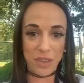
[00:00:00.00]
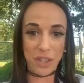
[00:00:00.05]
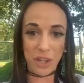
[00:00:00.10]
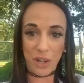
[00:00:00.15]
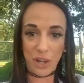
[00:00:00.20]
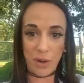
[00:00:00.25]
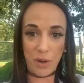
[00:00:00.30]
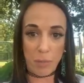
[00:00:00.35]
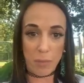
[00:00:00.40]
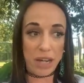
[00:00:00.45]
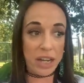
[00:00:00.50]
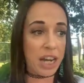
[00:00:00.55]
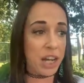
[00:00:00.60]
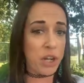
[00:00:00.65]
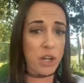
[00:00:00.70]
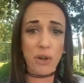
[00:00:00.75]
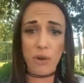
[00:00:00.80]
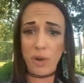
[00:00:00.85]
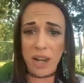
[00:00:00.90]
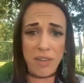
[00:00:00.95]
You know what I mean? And
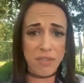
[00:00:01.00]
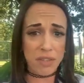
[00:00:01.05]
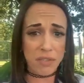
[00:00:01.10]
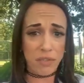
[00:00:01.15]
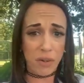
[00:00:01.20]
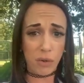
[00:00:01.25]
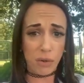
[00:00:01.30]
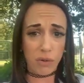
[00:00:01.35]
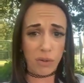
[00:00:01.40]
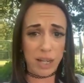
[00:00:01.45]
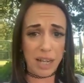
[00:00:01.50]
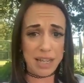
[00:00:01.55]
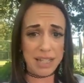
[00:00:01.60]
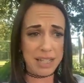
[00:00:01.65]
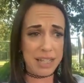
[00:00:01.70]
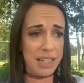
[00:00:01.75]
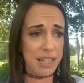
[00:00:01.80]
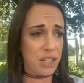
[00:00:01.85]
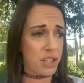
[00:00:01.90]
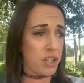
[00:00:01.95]
you don't have to vocalize
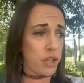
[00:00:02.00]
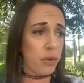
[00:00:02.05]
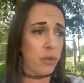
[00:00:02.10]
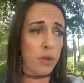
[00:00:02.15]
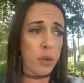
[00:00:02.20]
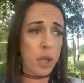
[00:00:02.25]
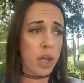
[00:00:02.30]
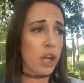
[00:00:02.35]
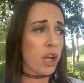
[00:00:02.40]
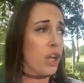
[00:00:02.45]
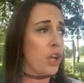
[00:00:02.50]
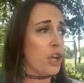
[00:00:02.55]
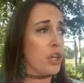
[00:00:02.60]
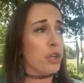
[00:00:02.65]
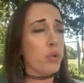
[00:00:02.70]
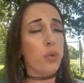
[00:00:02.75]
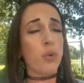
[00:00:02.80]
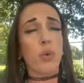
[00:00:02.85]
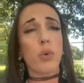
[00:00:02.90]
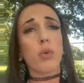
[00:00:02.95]
this. You
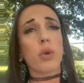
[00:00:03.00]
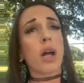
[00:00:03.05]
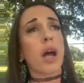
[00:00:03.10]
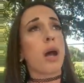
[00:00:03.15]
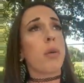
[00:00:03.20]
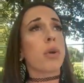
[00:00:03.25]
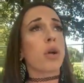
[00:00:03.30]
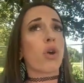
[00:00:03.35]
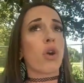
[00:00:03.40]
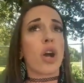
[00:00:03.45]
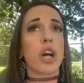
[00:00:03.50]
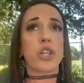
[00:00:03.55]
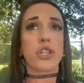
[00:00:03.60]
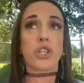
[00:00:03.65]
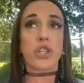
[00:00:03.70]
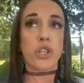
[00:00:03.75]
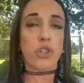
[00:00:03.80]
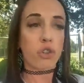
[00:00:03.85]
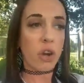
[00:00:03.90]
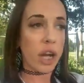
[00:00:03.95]
will come across
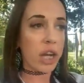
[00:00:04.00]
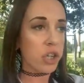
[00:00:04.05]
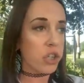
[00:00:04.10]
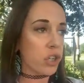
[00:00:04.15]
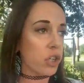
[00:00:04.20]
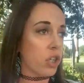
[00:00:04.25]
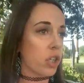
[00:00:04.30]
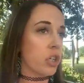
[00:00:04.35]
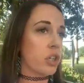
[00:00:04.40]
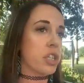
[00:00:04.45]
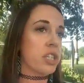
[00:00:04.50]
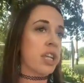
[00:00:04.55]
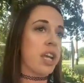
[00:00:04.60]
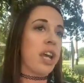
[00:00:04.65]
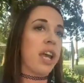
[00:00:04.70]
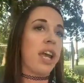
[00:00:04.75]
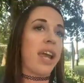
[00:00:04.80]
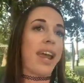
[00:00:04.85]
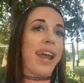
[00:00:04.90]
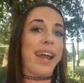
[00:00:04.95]
strangers
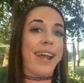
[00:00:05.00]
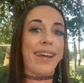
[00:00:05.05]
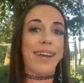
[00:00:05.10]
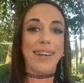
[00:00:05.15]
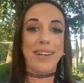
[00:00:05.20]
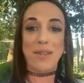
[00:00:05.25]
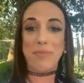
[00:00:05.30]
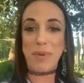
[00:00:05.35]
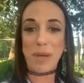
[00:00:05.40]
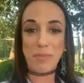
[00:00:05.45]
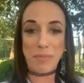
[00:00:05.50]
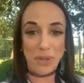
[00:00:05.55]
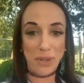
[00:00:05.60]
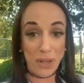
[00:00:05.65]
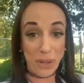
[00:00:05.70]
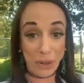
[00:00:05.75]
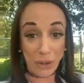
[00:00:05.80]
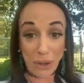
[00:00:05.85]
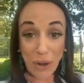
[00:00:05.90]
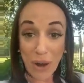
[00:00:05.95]
and people
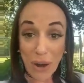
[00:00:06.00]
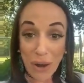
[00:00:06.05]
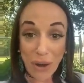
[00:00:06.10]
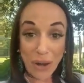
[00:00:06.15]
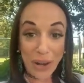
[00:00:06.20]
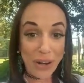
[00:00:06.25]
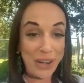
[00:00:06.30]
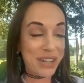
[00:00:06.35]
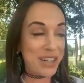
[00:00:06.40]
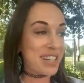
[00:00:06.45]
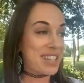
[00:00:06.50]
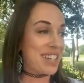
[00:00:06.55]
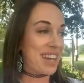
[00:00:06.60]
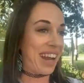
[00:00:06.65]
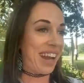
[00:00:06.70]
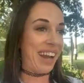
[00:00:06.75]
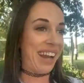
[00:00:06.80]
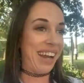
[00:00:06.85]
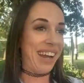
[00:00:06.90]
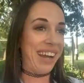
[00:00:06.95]
in the cars
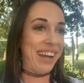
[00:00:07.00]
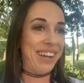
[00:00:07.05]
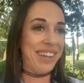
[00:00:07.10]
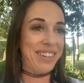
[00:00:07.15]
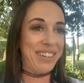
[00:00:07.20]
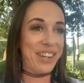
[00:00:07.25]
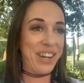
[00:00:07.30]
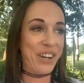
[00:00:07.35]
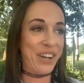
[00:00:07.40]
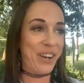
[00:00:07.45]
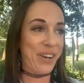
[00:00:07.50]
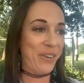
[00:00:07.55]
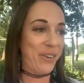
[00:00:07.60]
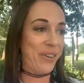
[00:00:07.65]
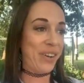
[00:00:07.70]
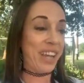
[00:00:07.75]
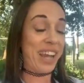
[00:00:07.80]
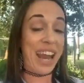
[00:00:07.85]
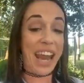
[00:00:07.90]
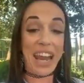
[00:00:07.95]
and,
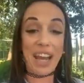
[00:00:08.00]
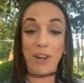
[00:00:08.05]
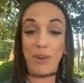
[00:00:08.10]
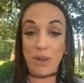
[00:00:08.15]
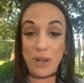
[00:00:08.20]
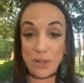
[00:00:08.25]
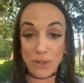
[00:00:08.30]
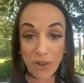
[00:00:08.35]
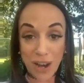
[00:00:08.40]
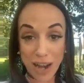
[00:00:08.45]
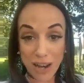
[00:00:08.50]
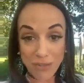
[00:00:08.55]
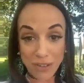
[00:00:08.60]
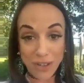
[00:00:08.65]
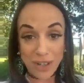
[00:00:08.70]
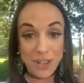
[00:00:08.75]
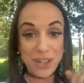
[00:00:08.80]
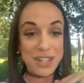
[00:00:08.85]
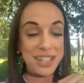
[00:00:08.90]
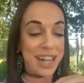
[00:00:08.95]
angry
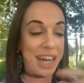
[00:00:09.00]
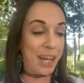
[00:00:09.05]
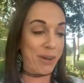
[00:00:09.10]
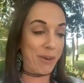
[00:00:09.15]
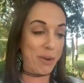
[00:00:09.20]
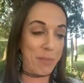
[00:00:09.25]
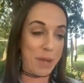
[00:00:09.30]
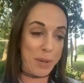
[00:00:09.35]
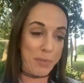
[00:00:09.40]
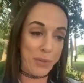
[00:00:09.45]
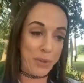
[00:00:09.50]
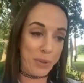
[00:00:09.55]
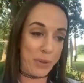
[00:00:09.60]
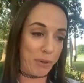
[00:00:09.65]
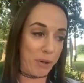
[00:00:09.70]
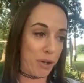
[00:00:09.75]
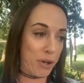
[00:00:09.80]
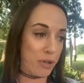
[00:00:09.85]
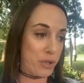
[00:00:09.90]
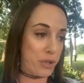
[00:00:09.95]
drivers, angry people at the
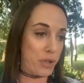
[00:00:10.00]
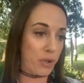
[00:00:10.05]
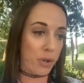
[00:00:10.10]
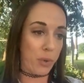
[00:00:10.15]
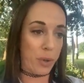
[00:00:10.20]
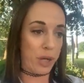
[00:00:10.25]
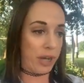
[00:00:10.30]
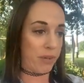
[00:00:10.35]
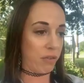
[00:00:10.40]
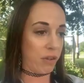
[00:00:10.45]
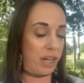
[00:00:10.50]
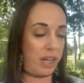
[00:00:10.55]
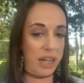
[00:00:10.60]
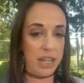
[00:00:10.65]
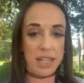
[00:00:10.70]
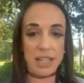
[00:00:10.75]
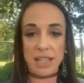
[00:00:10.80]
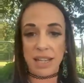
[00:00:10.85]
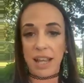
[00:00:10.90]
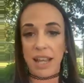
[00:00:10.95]
grocery store, whatever it
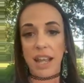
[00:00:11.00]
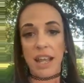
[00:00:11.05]
is.